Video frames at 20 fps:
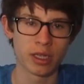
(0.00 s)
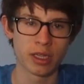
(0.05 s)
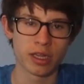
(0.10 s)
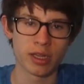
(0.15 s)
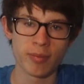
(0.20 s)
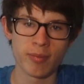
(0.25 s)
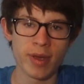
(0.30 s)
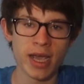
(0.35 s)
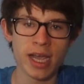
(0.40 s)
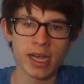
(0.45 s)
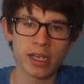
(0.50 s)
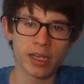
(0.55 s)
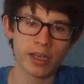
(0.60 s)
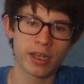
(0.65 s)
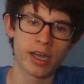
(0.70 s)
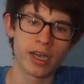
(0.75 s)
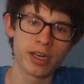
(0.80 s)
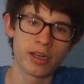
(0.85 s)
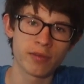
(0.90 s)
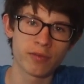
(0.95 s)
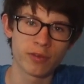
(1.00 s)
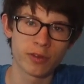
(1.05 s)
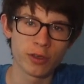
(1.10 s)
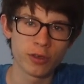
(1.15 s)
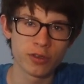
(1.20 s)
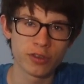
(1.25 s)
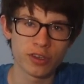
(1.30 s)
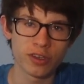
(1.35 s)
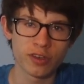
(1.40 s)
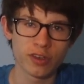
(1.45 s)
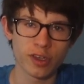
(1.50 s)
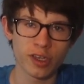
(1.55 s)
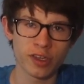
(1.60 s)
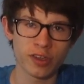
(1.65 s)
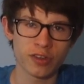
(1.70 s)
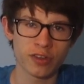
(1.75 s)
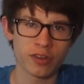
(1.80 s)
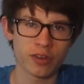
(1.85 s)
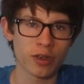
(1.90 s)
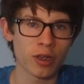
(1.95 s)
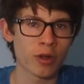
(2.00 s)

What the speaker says: the Mac kind of loses its